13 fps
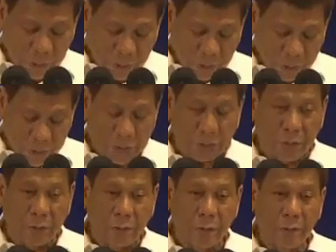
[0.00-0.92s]

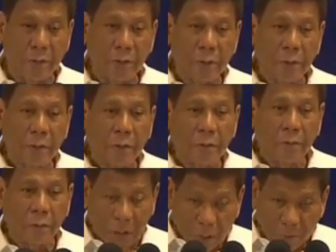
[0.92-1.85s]
nation.
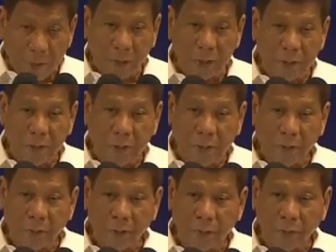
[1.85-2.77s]
Maraming
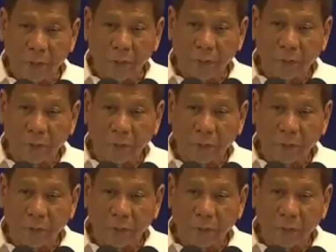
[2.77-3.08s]
salamat po.